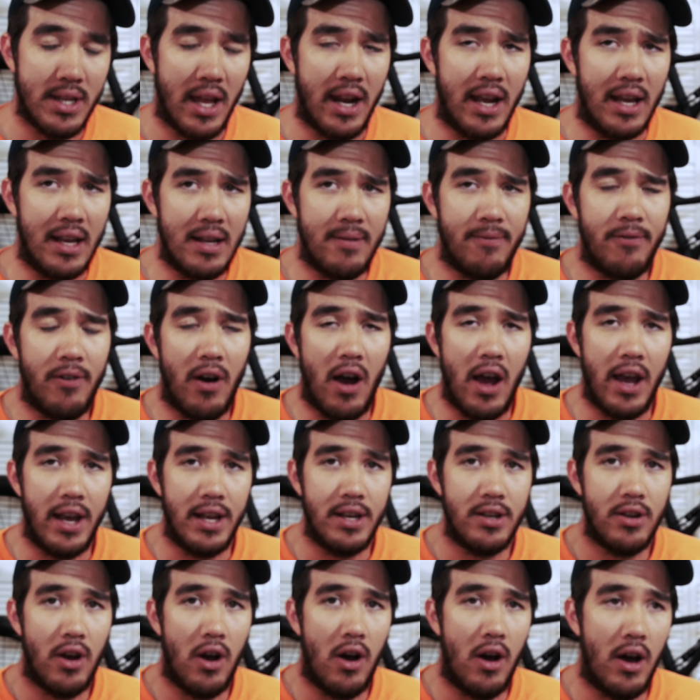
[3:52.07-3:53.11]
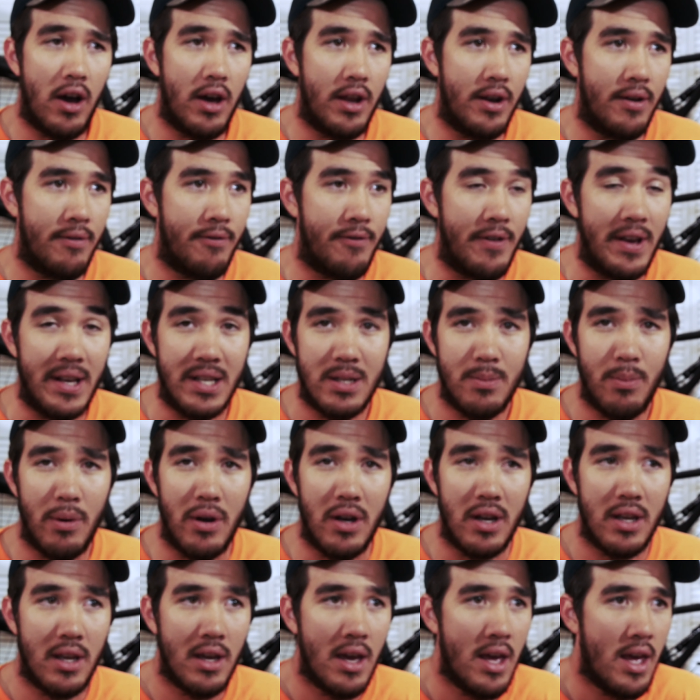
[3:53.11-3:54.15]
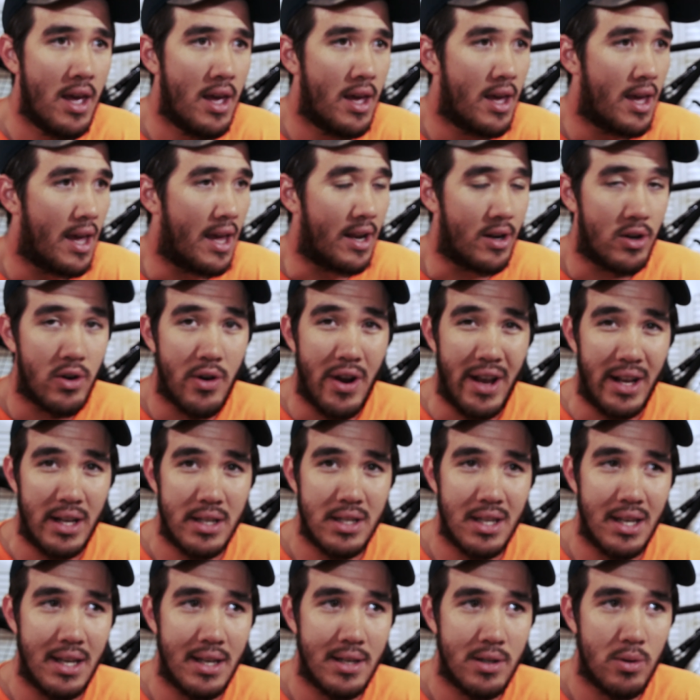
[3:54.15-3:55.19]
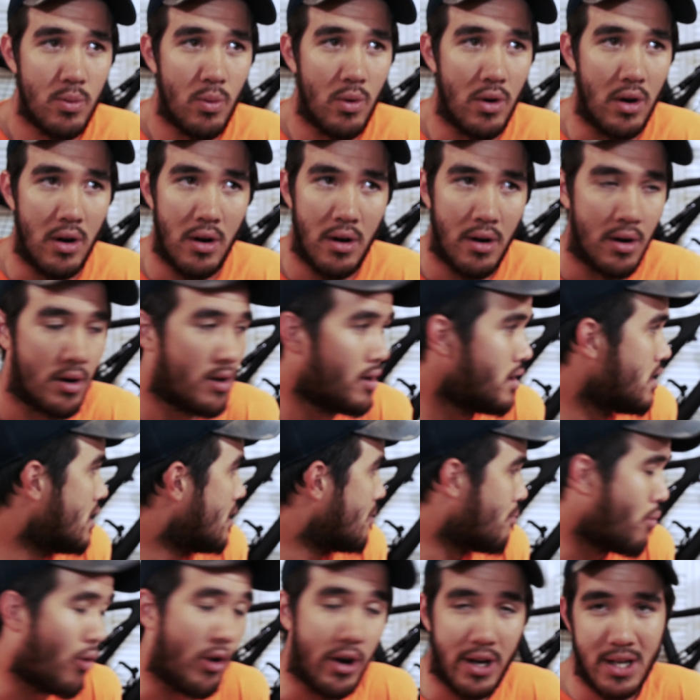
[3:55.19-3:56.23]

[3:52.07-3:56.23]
that I could find on Facebook and Craigslist were more